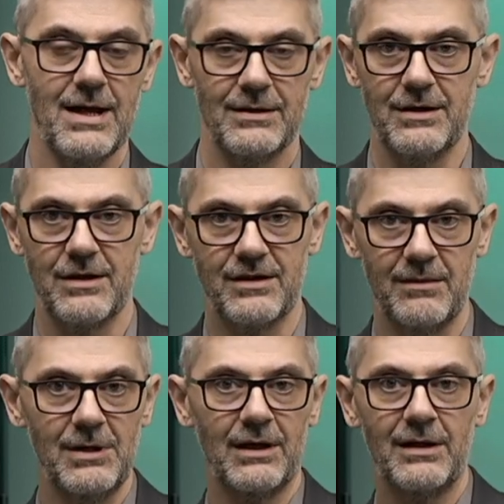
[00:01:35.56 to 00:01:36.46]
This is
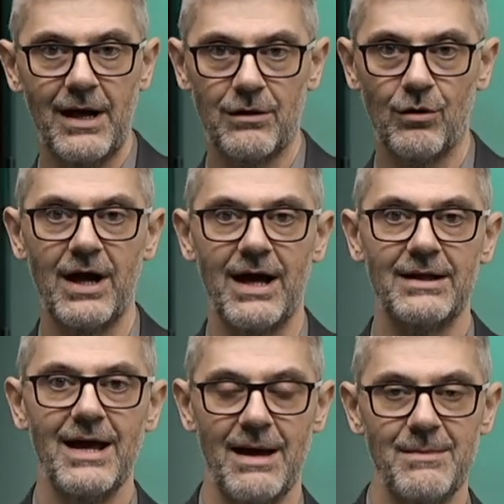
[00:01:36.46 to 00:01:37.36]
similar as you had
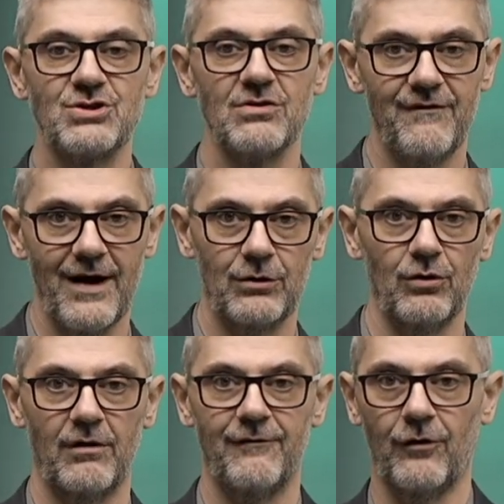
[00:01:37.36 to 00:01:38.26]
emission
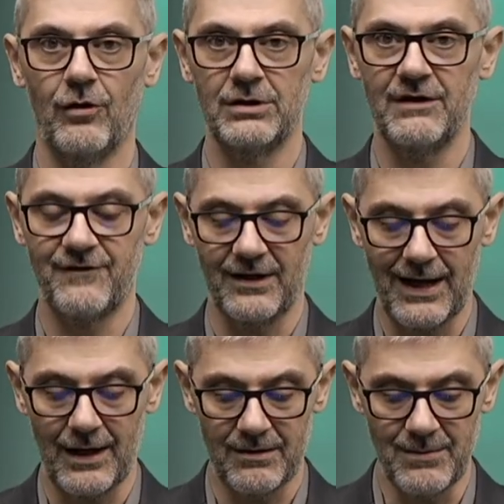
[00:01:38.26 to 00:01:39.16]
factors for different
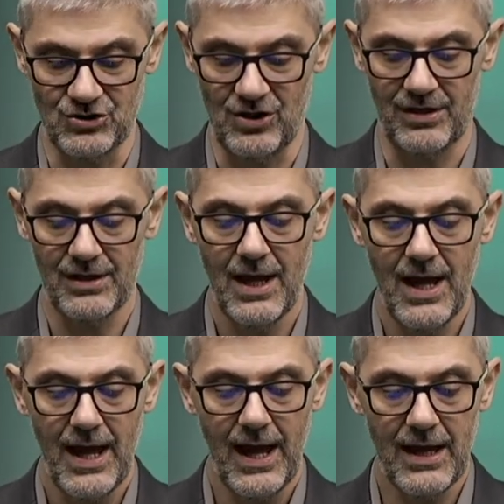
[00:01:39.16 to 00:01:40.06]
gas emissions.
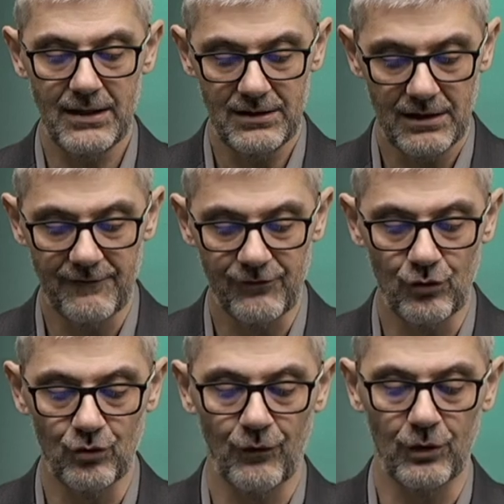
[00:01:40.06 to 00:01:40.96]
And if you
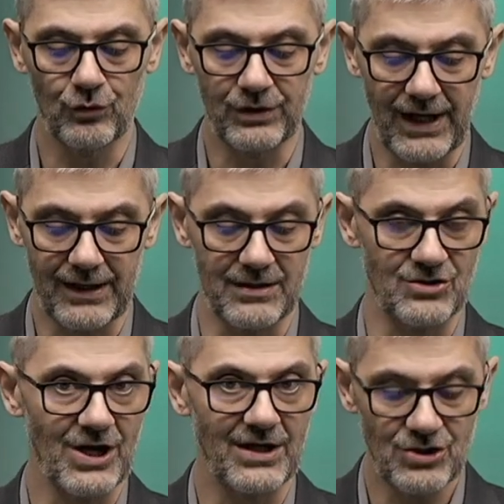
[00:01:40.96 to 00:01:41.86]
want to track
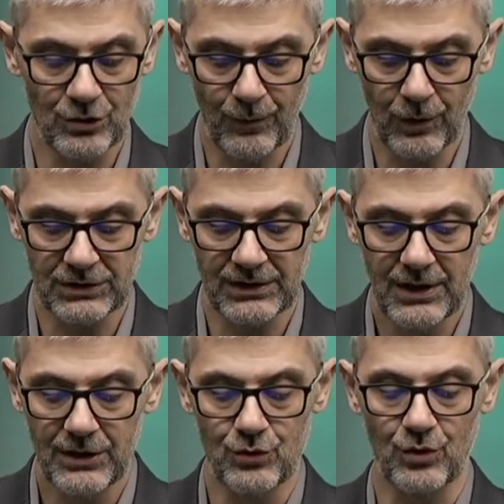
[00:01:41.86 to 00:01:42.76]
discharge into water,
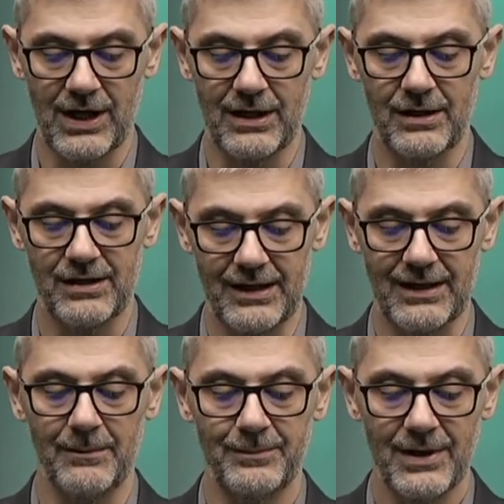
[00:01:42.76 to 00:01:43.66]
you can set
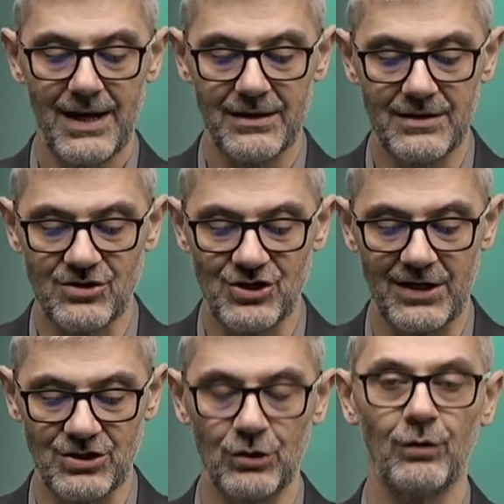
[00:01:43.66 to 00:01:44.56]
up
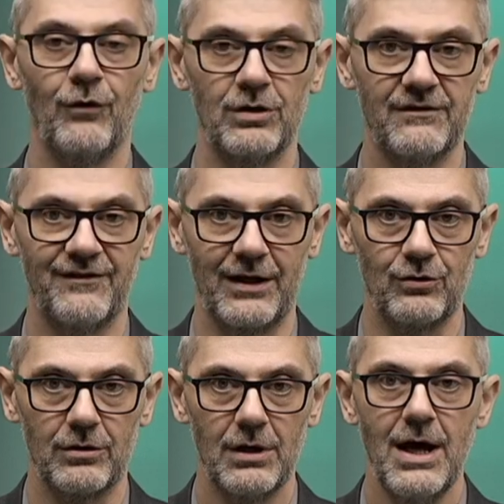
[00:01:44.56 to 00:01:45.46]
discharge into water
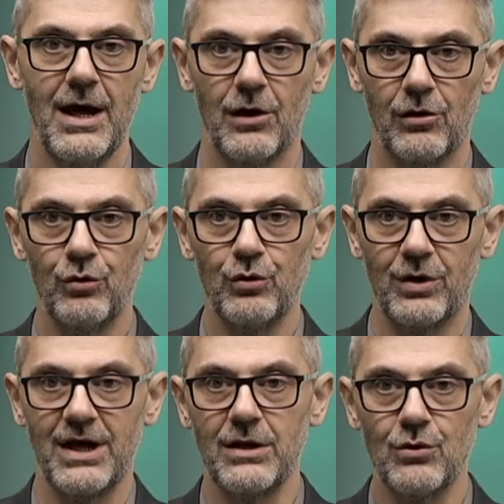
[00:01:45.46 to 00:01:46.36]
factor. So you
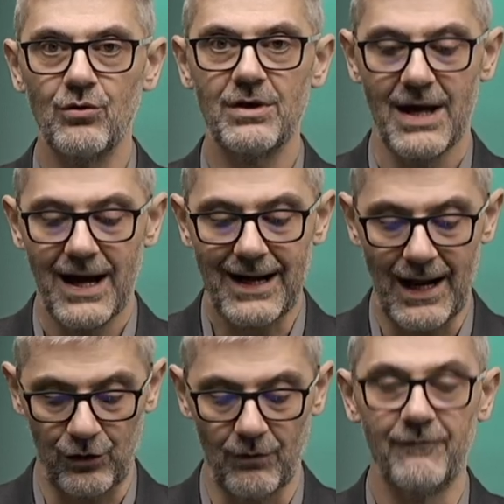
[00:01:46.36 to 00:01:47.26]
can use
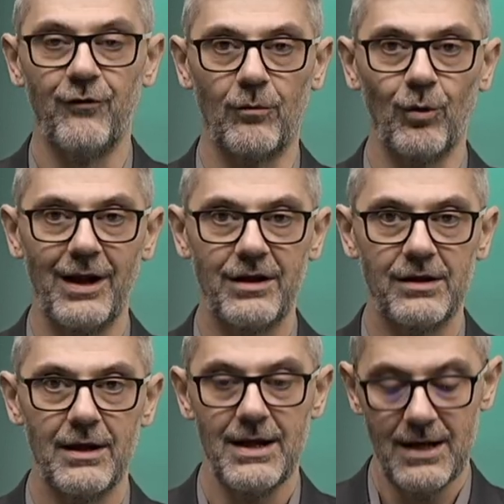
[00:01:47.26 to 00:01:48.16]
custom
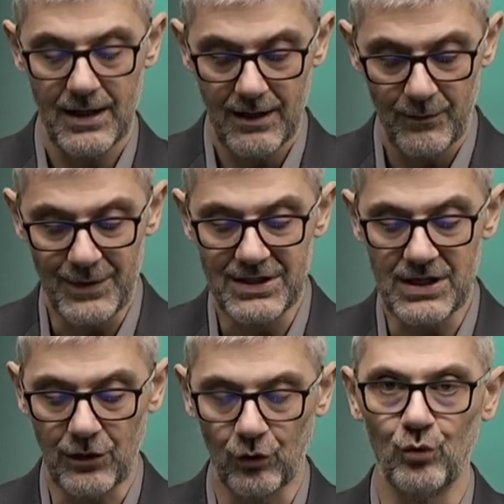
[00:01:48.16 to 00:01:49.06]
formulas with
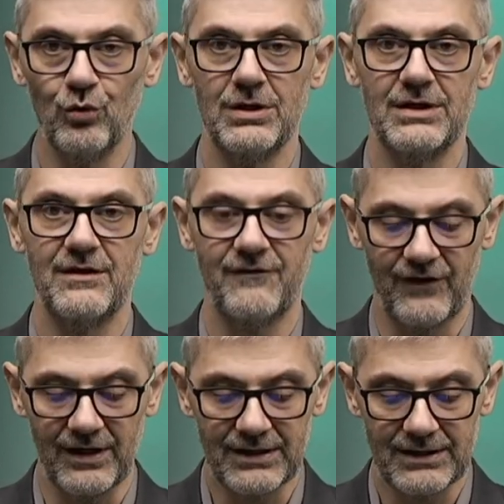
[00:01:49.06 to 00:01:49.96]
these two
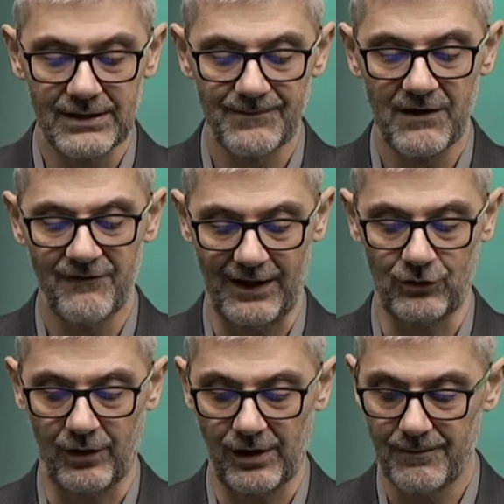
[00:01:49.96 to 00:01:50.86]
different
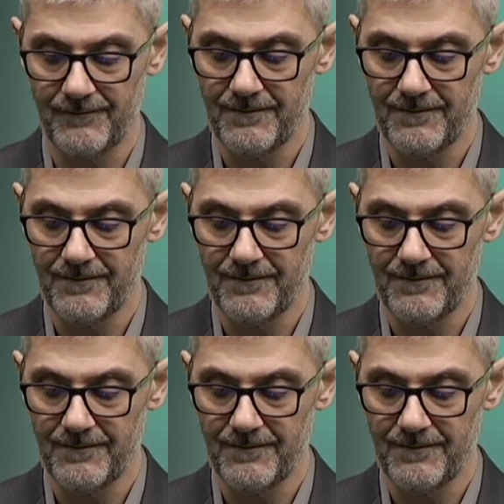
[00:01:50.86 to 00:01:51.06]
factors.